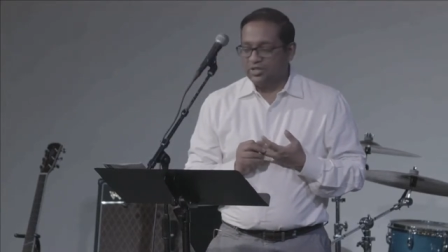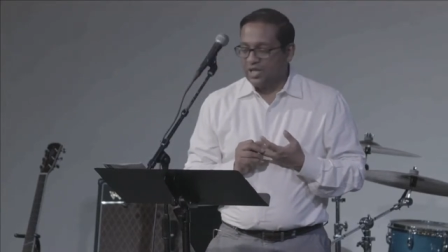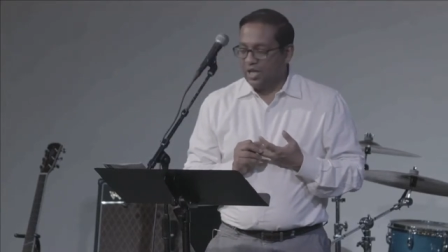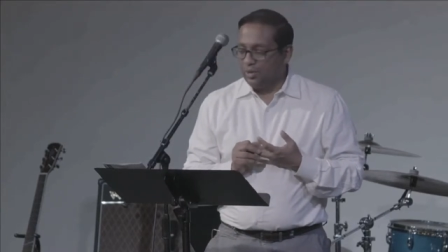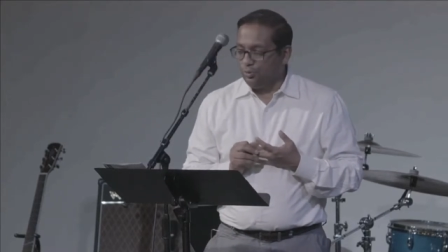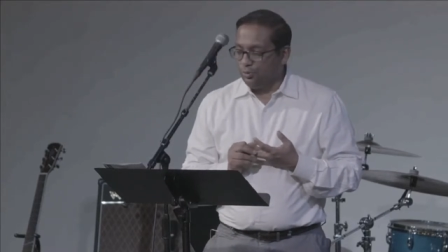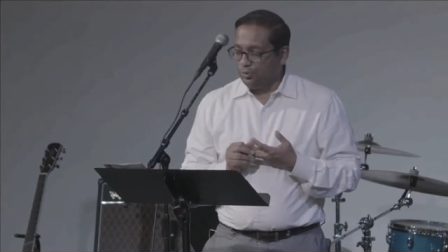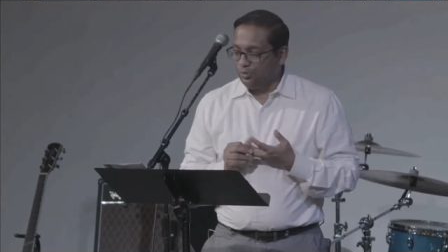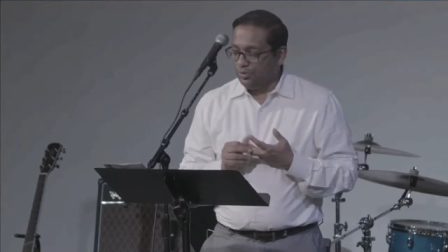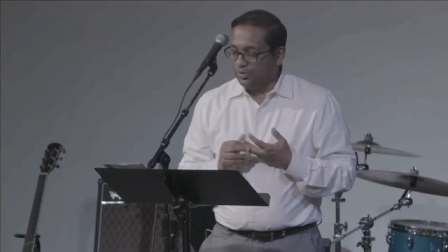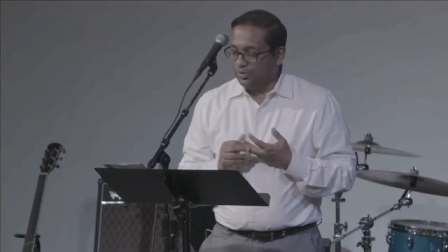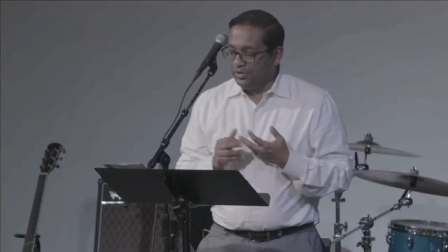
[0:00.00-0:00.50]
I
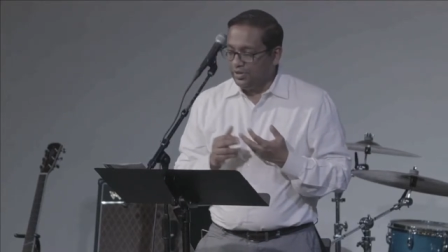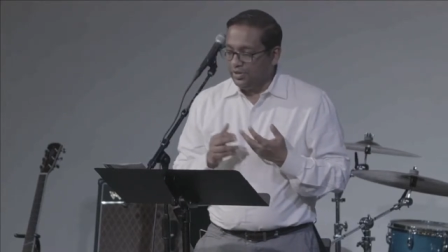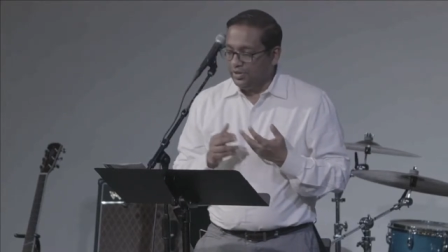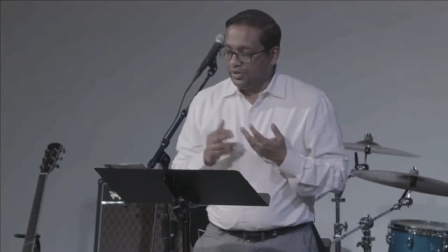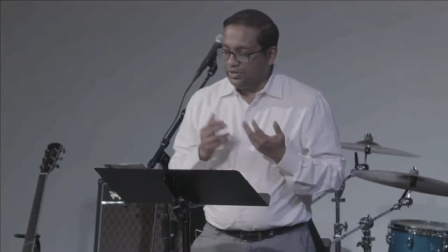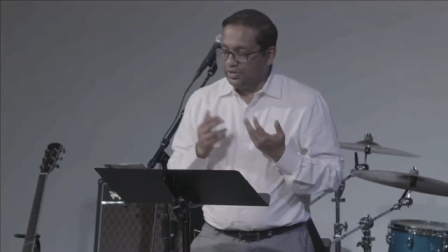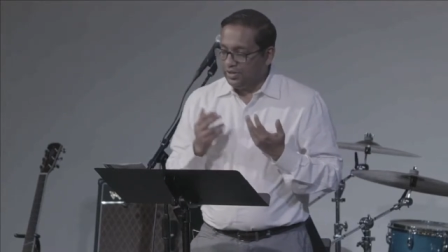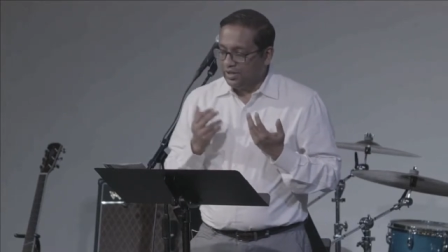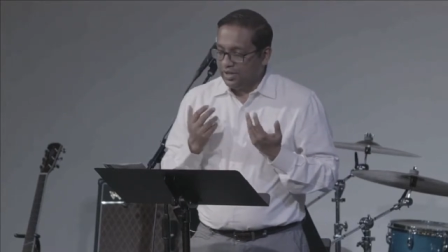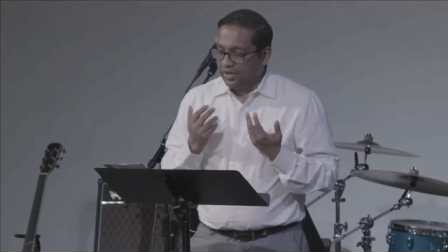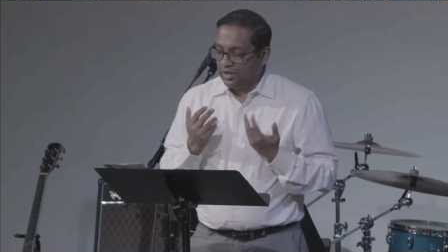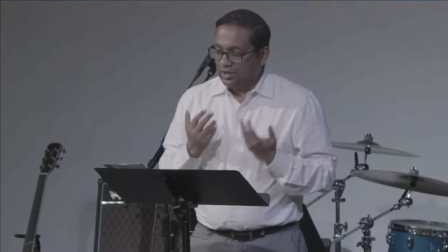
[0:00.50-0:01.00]
will
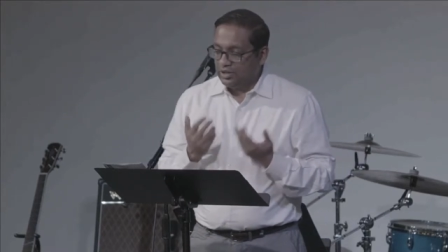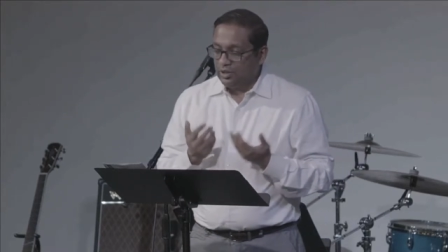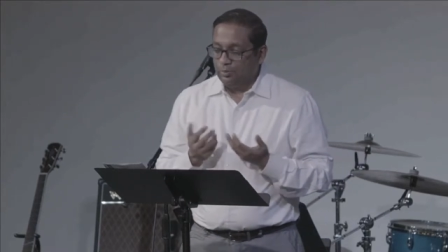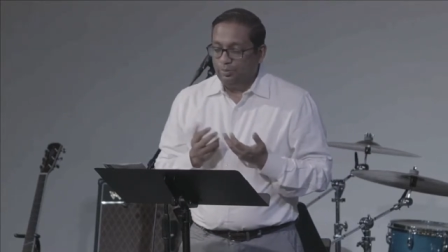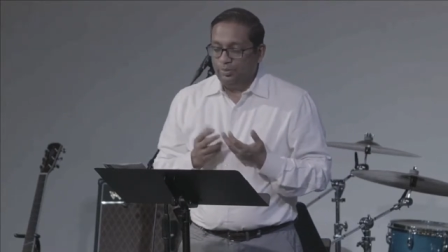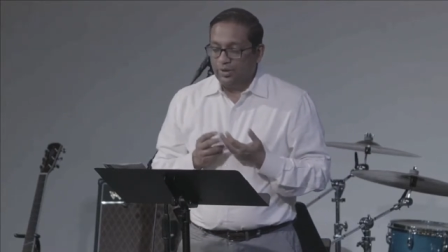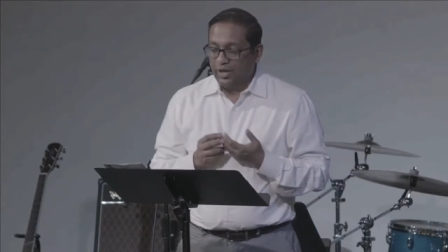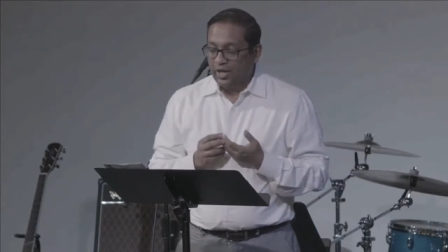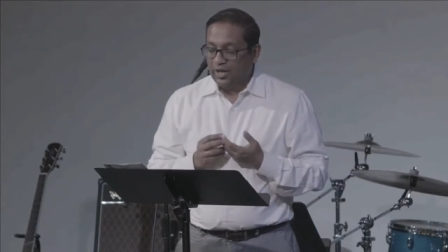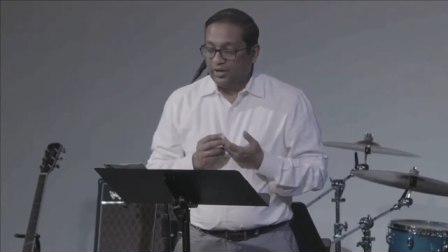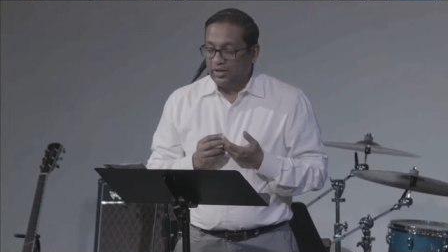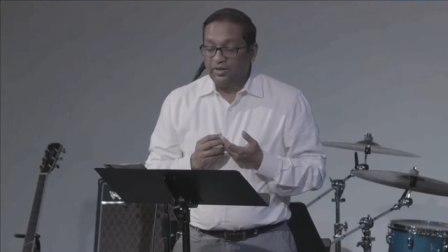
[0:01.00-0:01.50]
lead the
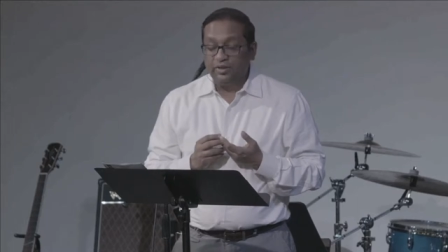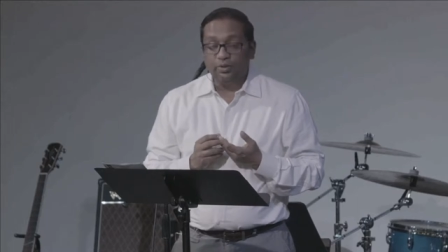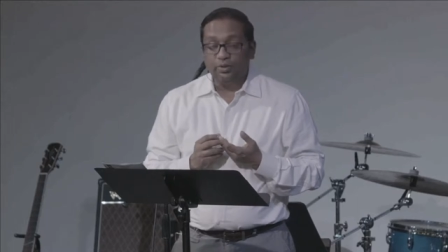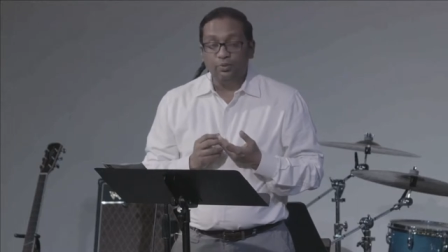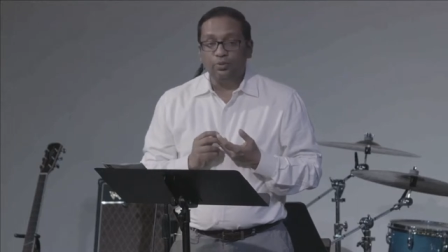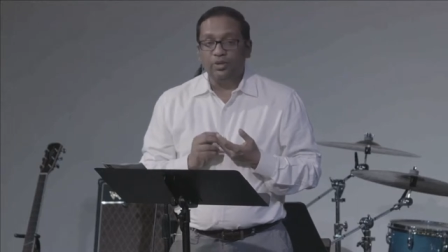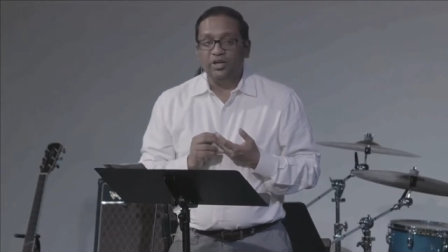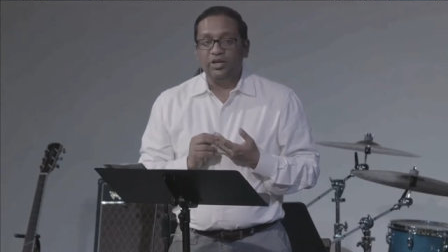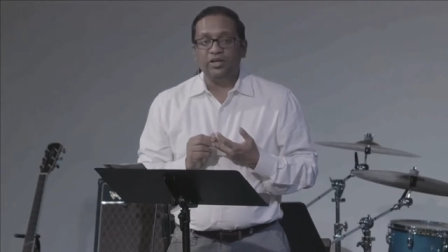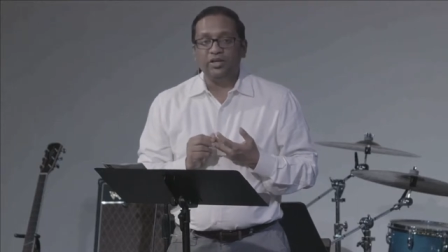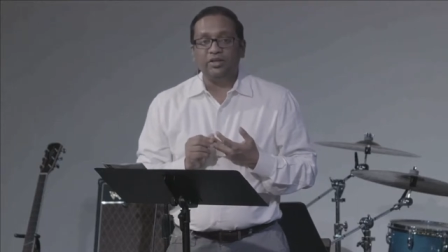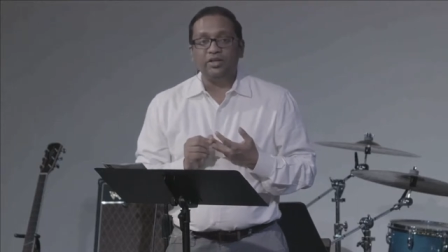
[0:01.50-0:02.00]
blind in a
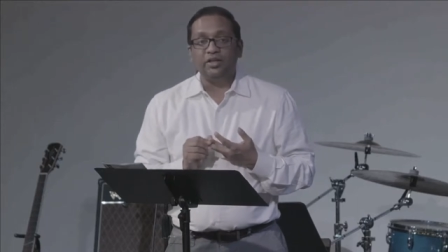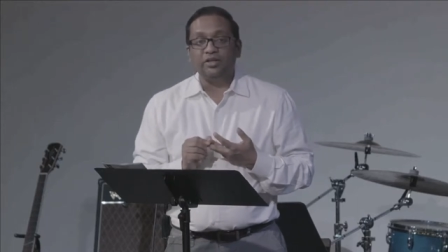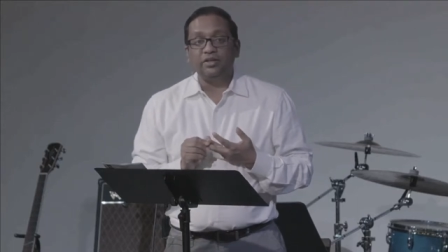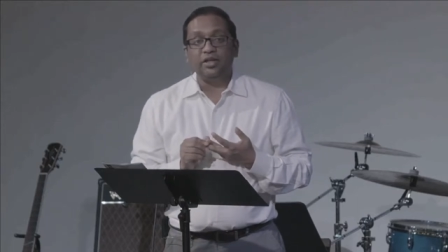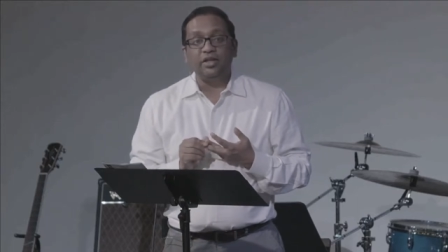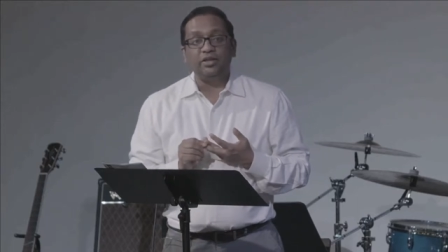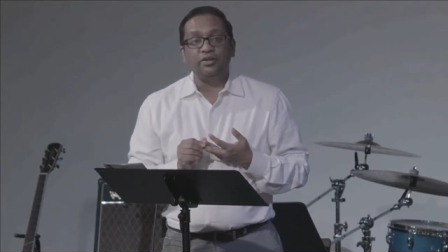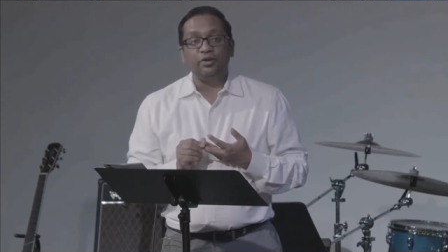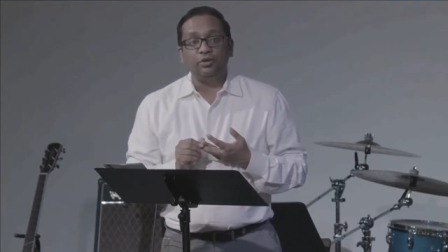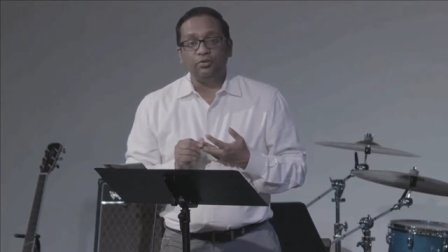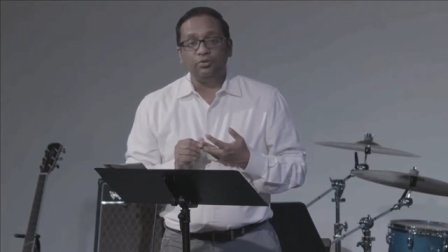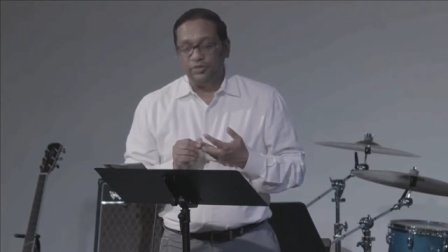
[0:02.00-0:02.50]
way that
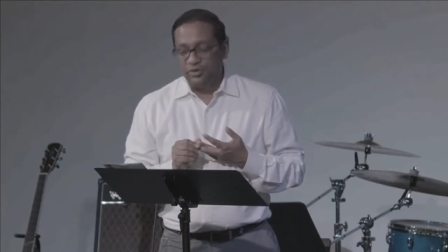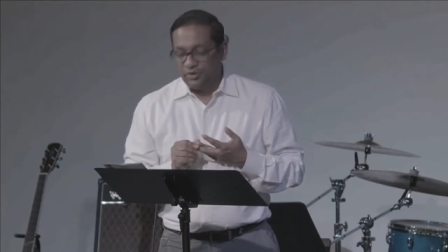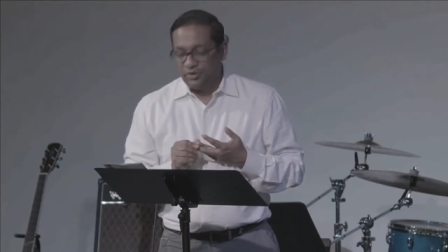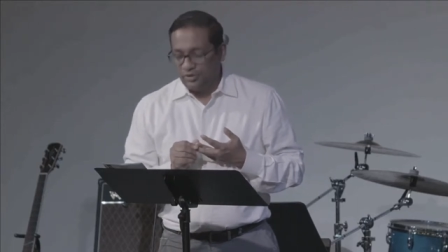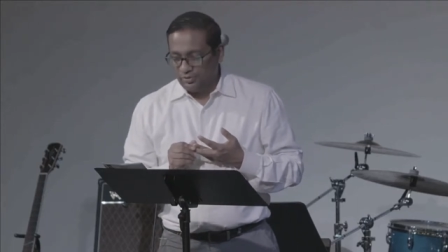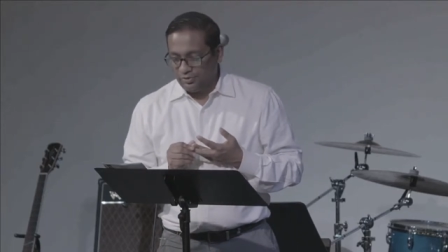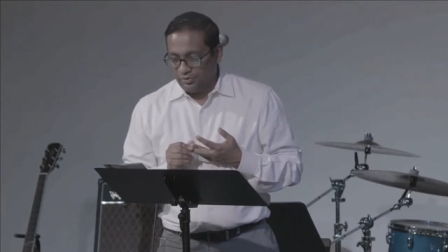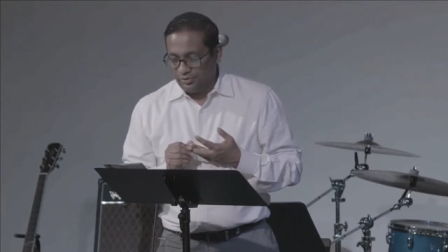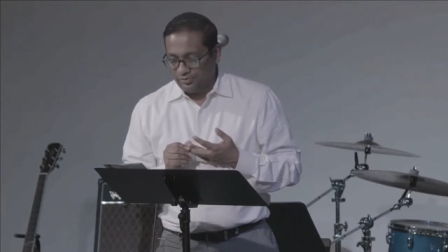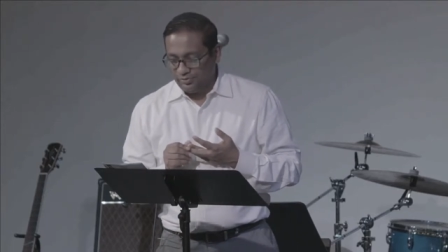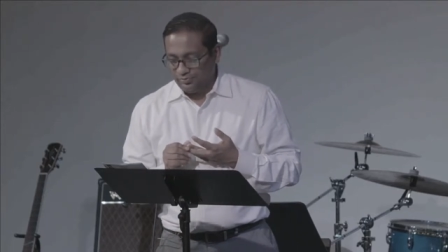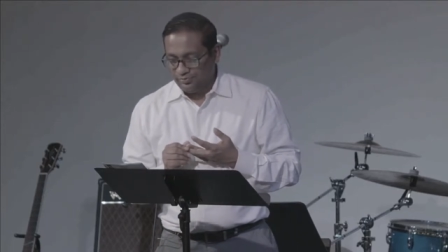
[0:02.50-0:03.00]
they don't
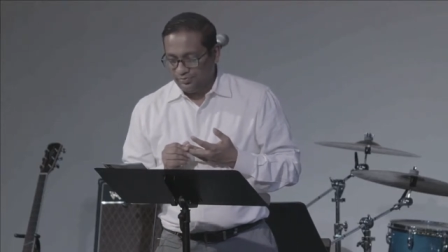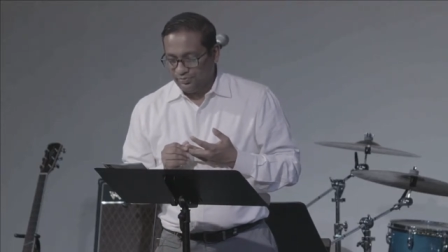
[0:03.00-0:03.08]
know.